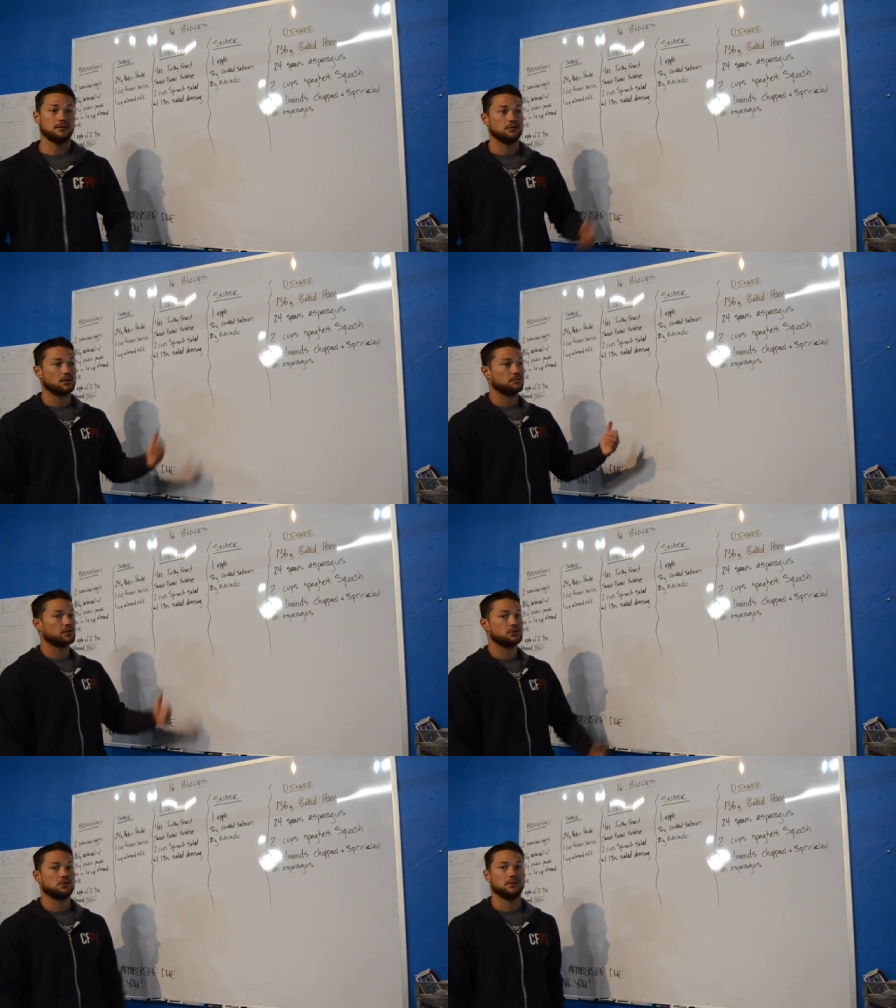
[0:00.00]
then you can
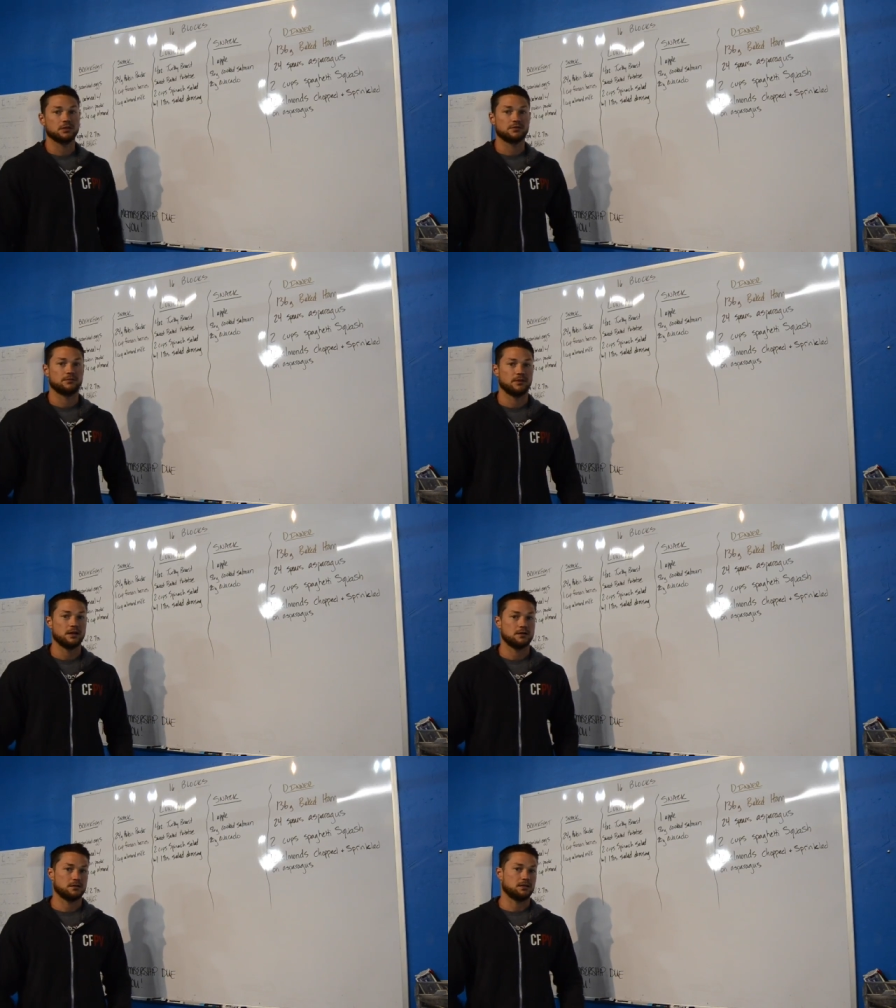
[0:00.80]
build your meals from
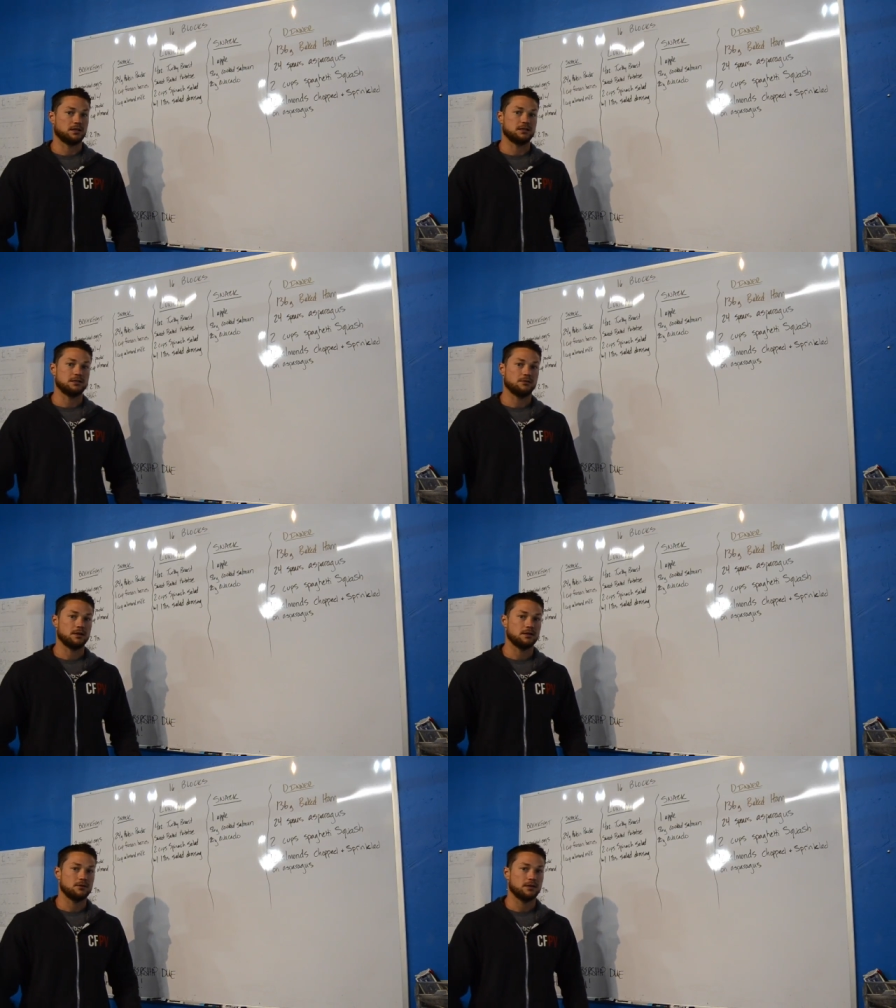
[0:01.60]
there. It's an easy
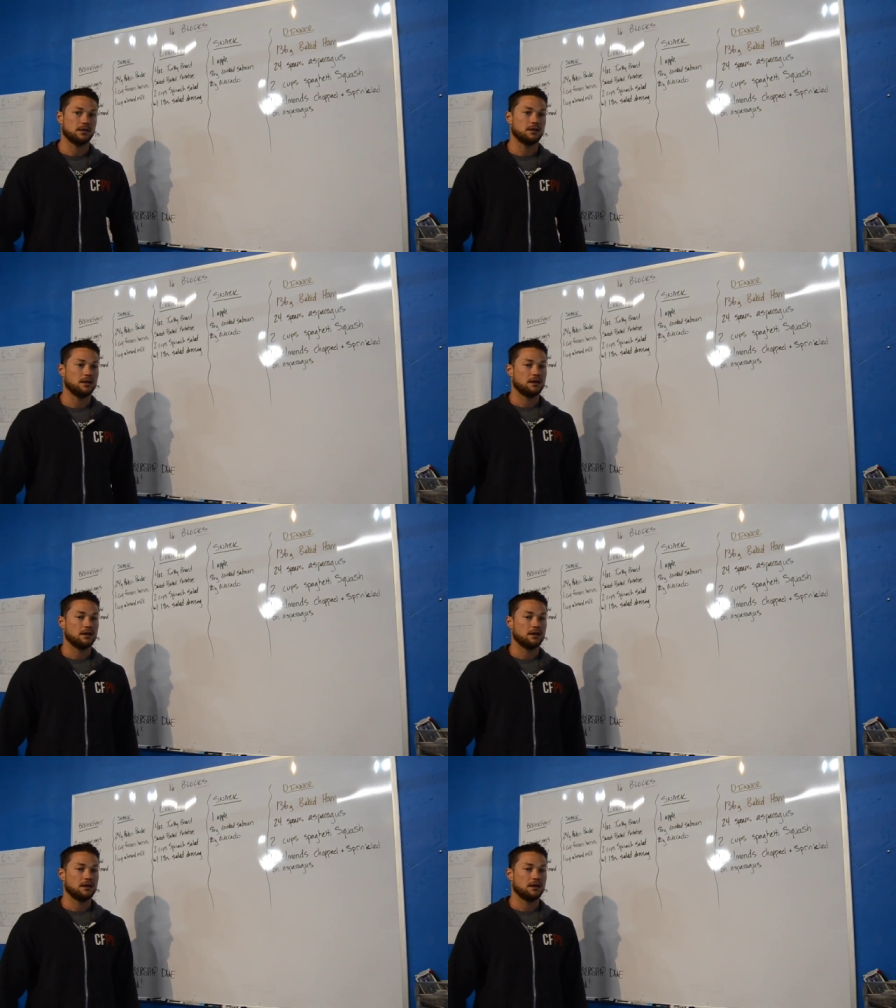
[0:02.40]
way to do it.